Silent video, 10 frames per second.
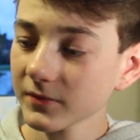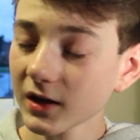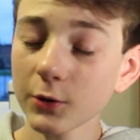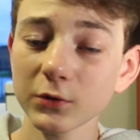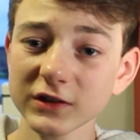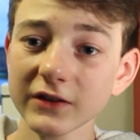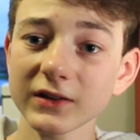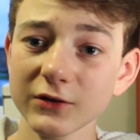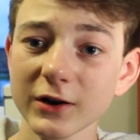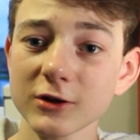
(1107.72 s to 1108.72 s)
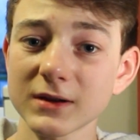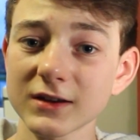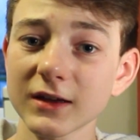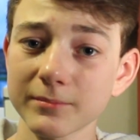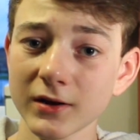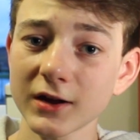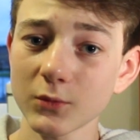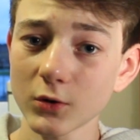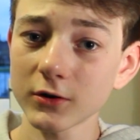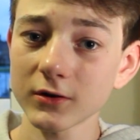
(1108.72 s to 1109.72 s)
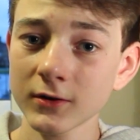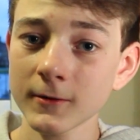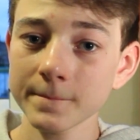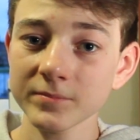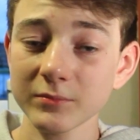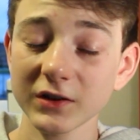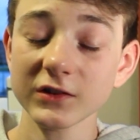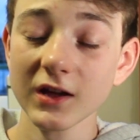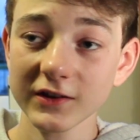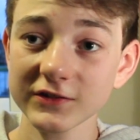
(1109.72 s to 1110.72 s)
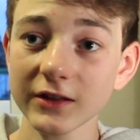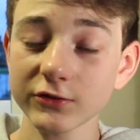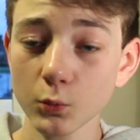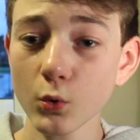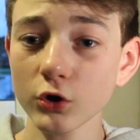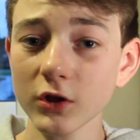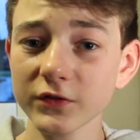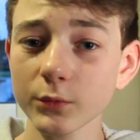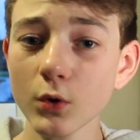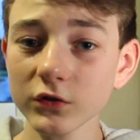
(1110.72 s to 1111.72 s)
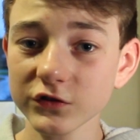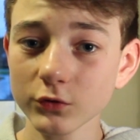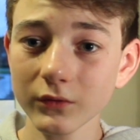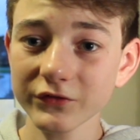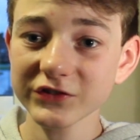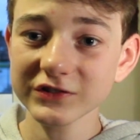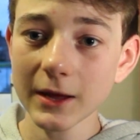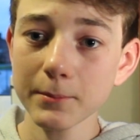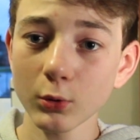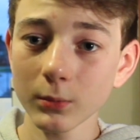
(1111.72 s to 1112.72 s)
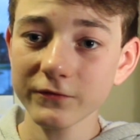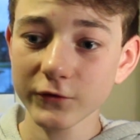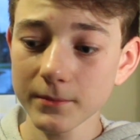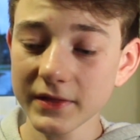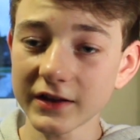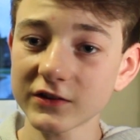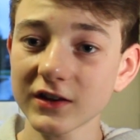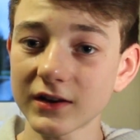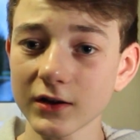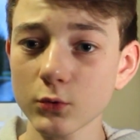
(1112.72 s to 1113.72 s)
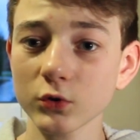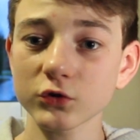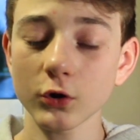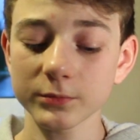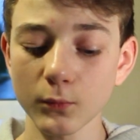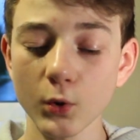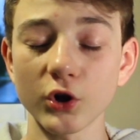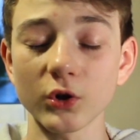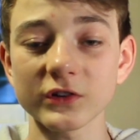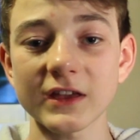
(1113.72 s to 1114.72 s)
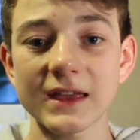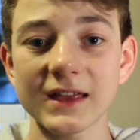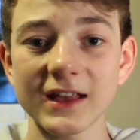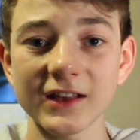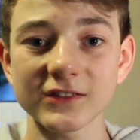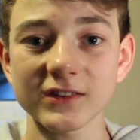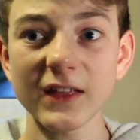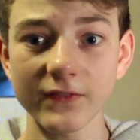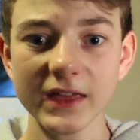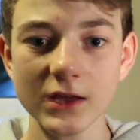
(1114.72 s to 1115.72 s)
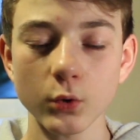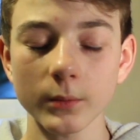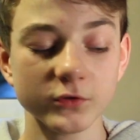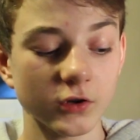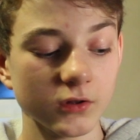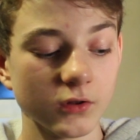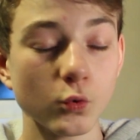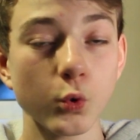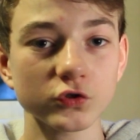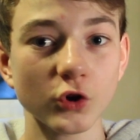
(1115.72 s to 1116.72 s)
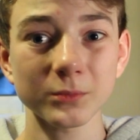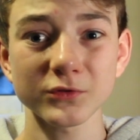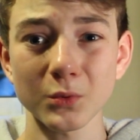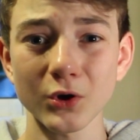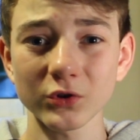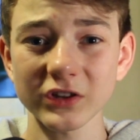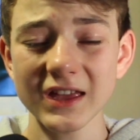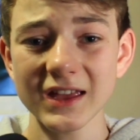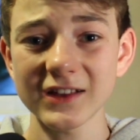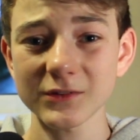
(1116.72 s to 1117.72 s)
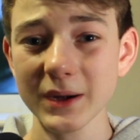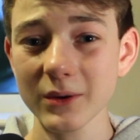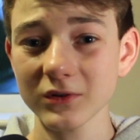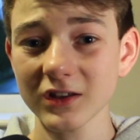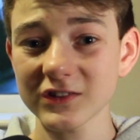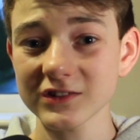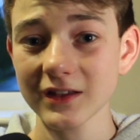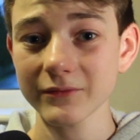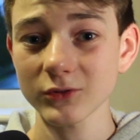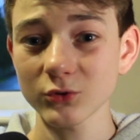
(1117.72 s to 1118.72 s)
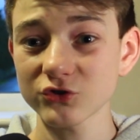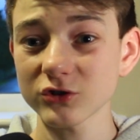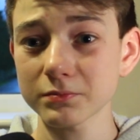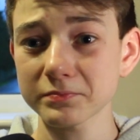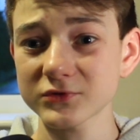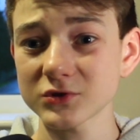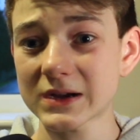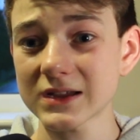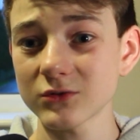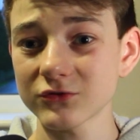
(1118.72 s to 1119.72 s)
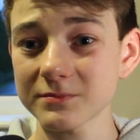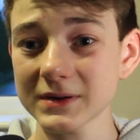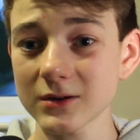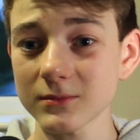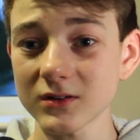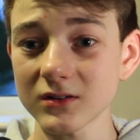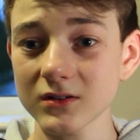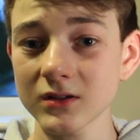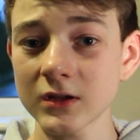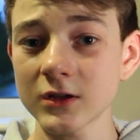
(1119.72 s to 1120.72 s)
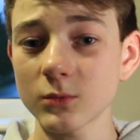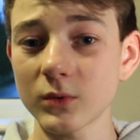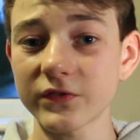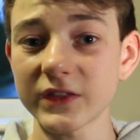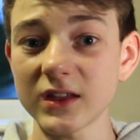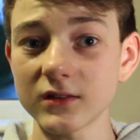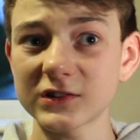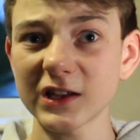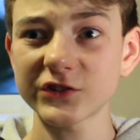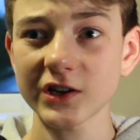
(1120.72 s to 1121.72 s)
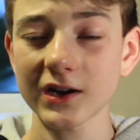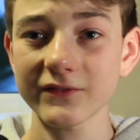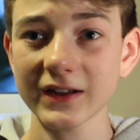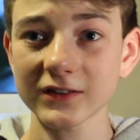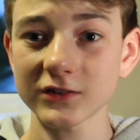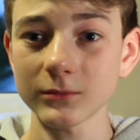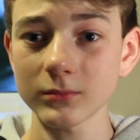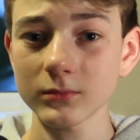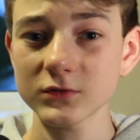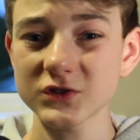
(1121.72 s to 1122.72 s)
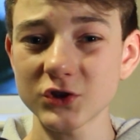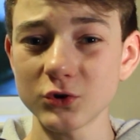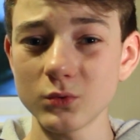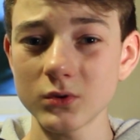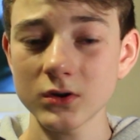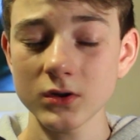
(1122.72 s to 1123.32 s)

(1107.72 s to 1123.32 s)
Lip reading: I would definitely recommend buying one, because like I said, the one sort of step up from this in a quadcopter world is, in the quadcopter world, is around a £700 to £800 mark with the DJI Phantom 2